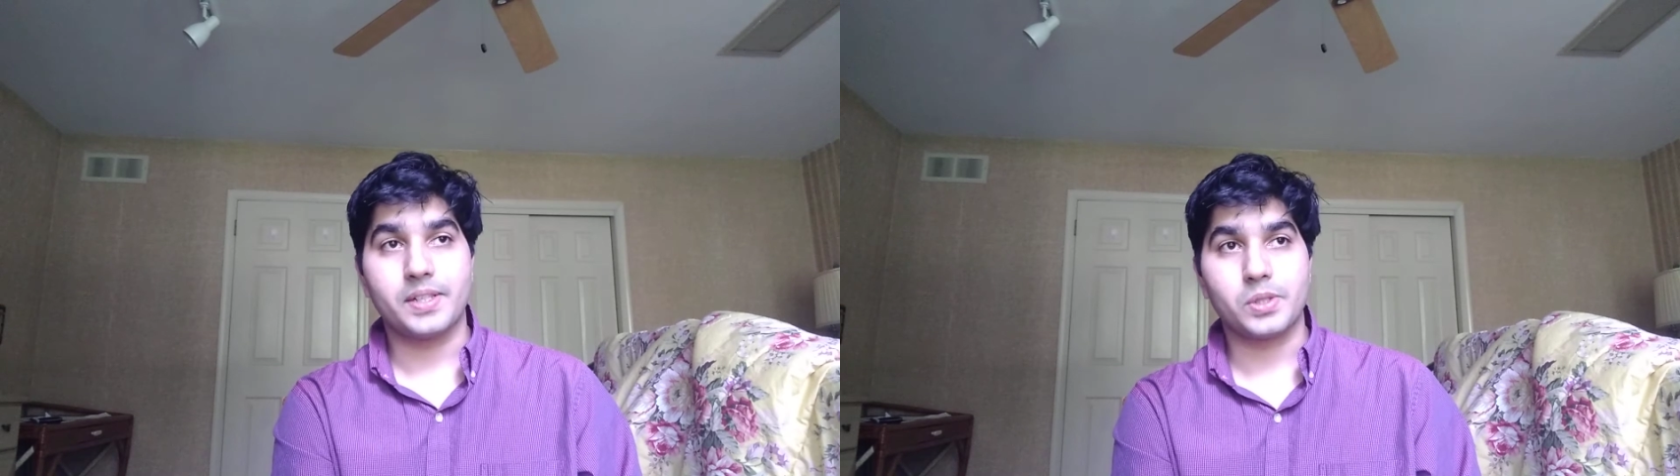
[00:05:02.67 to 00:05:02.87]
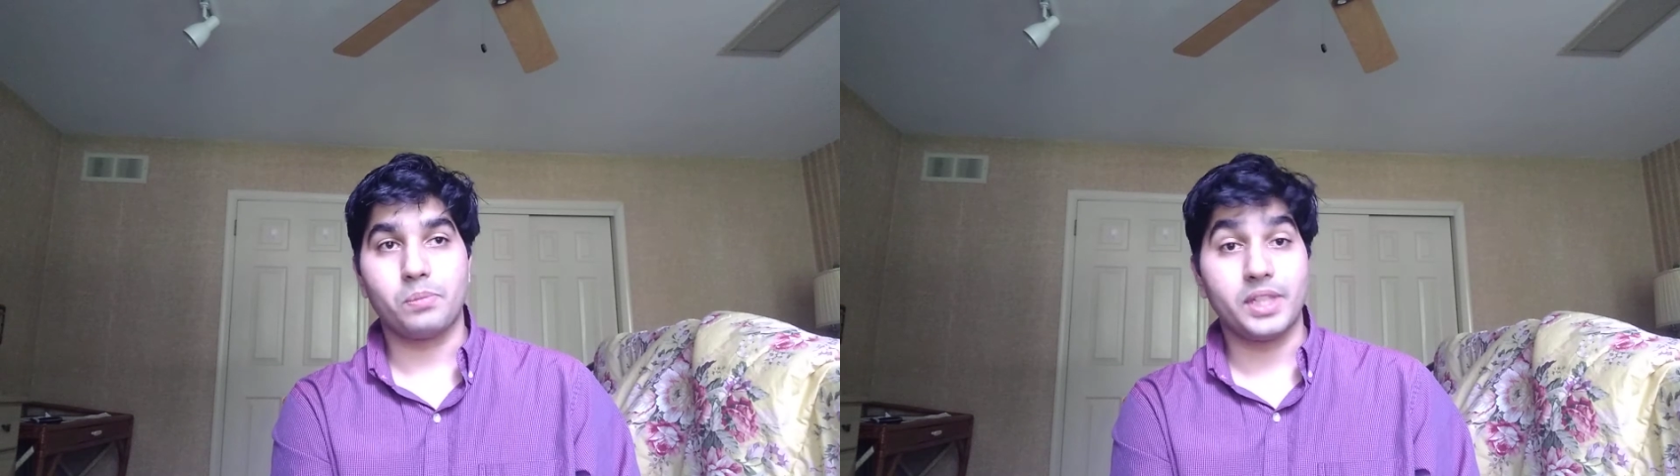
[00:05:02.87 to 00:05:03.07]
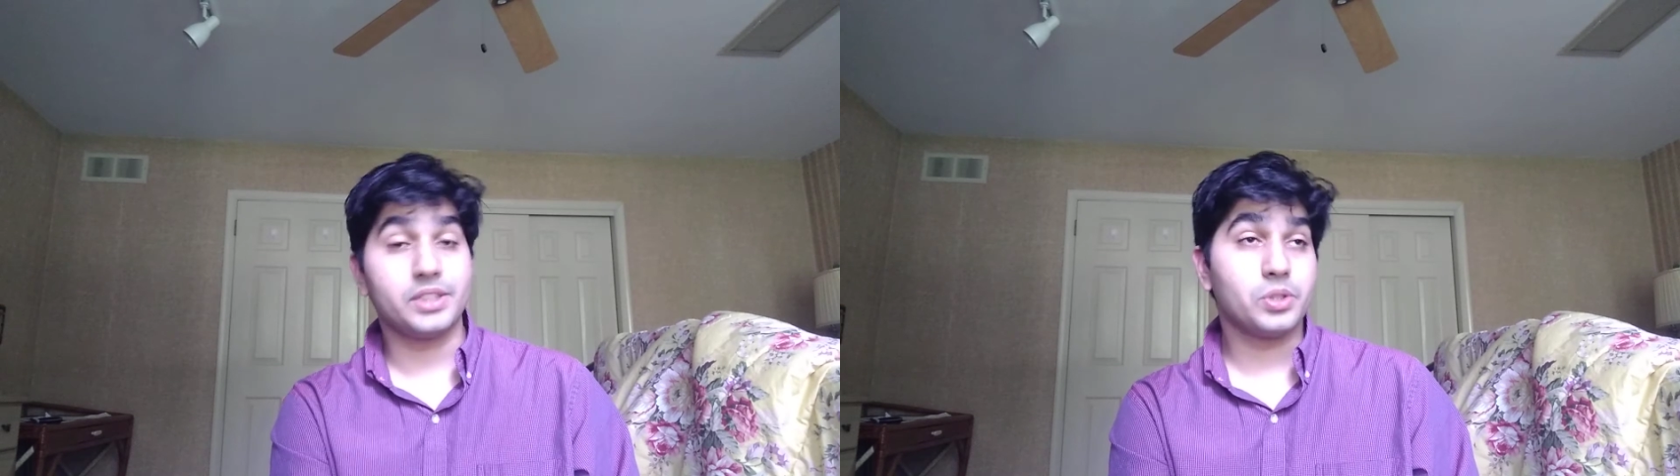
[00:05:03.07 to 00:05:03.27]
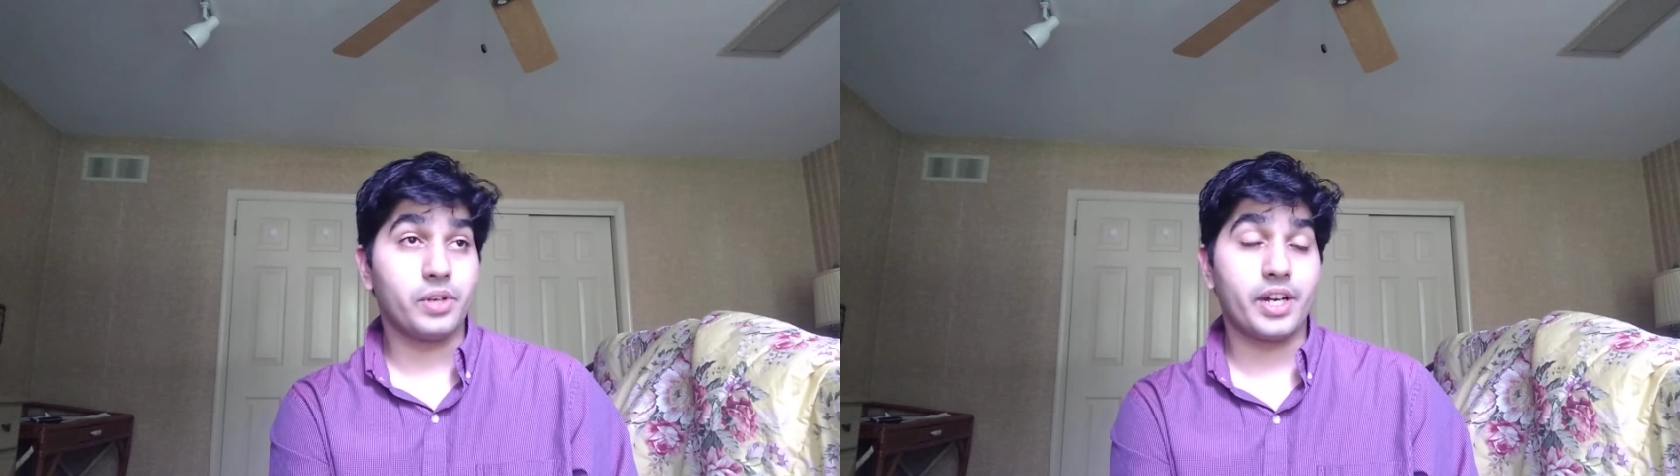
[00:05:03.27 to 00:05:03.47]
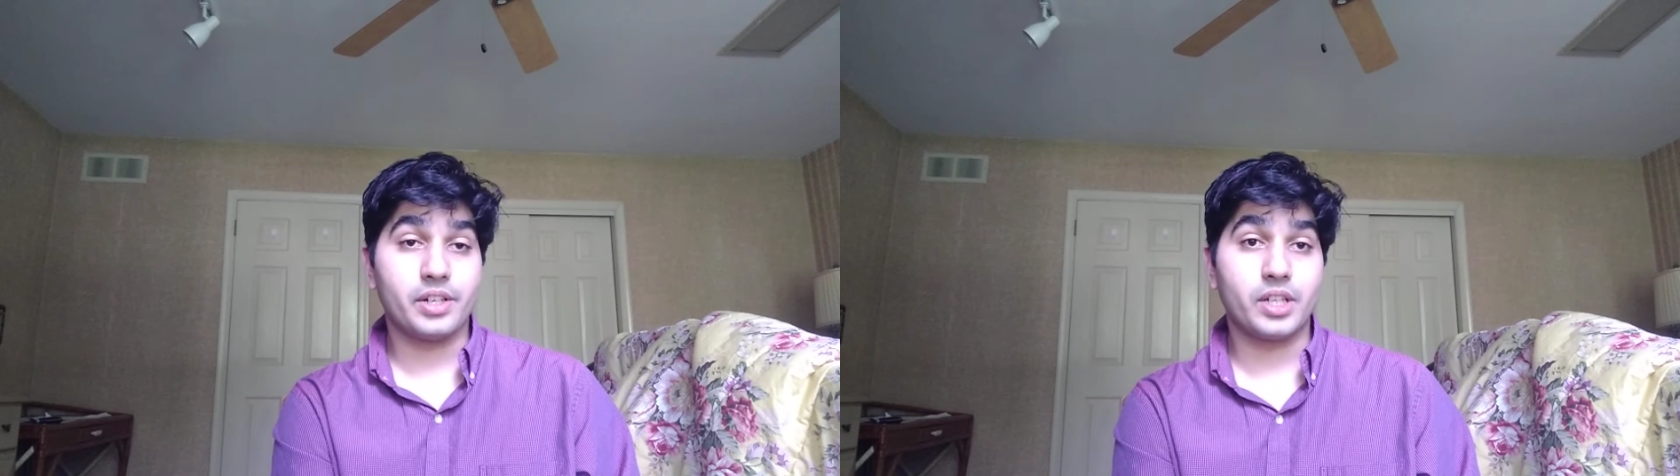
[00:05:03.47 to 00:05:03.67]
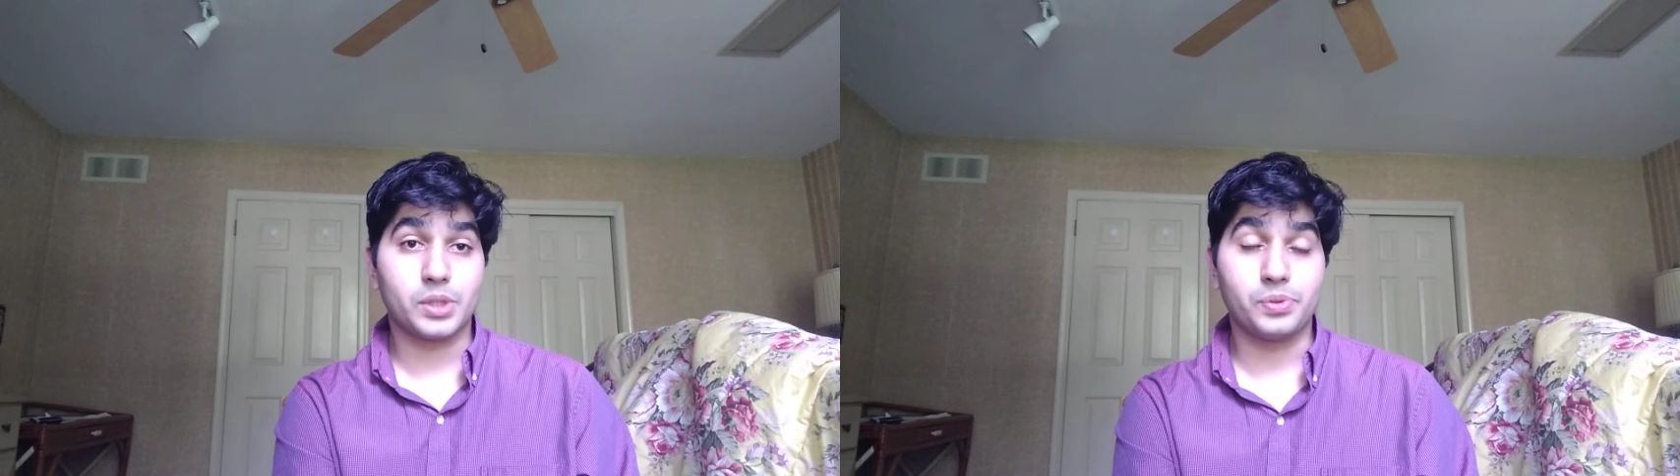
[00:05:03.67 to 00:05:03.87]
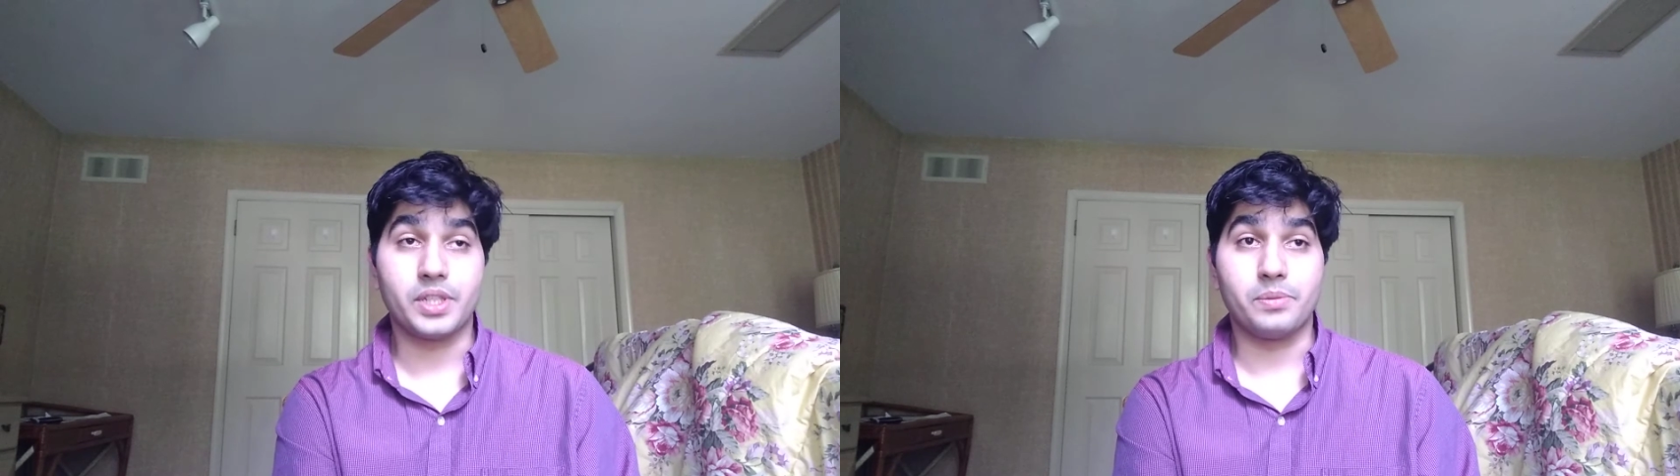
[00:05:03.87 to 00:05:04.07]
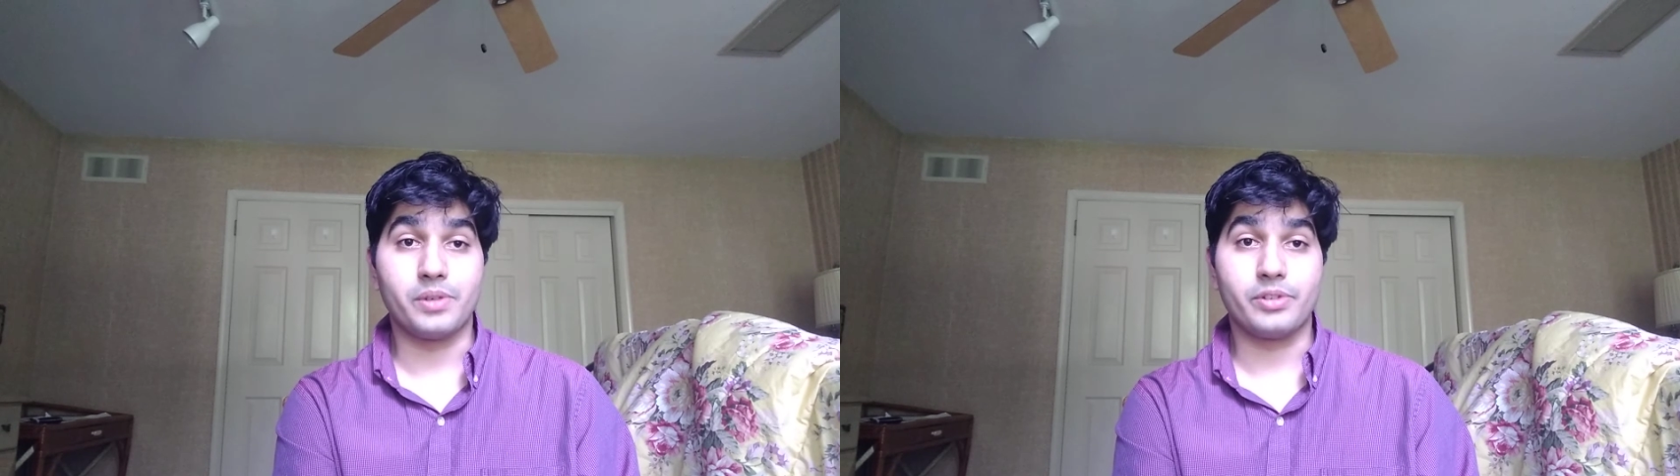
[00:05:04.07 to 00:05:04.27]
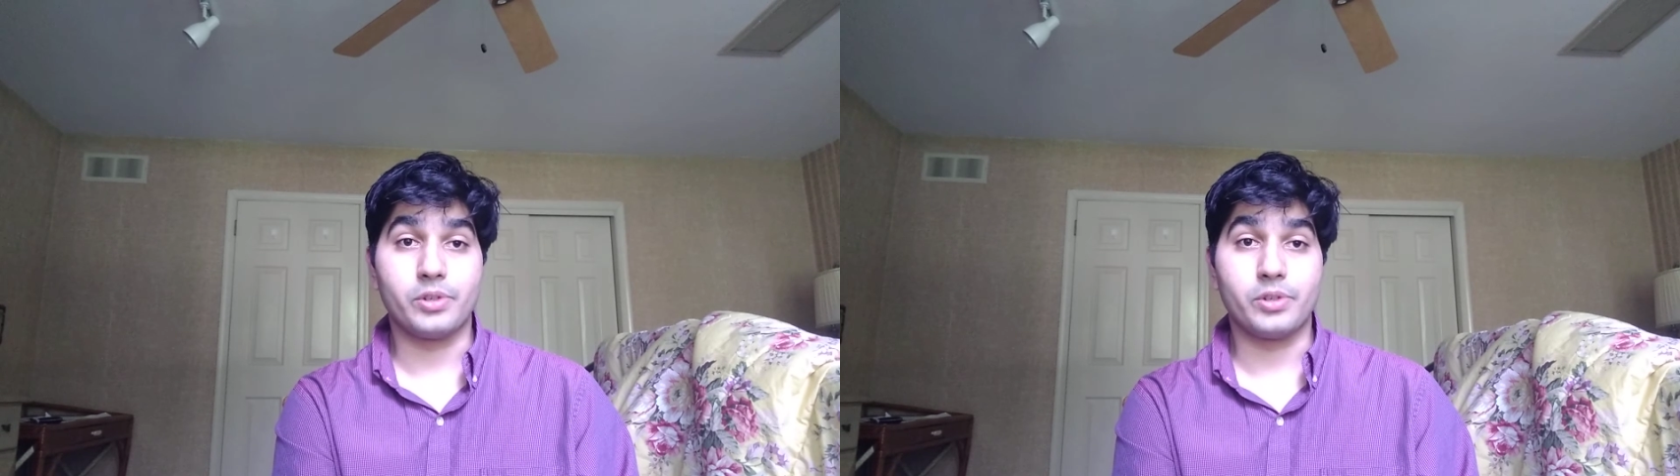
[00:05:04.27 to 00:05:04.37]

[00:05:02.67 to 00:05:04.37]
So please do get in touch with him if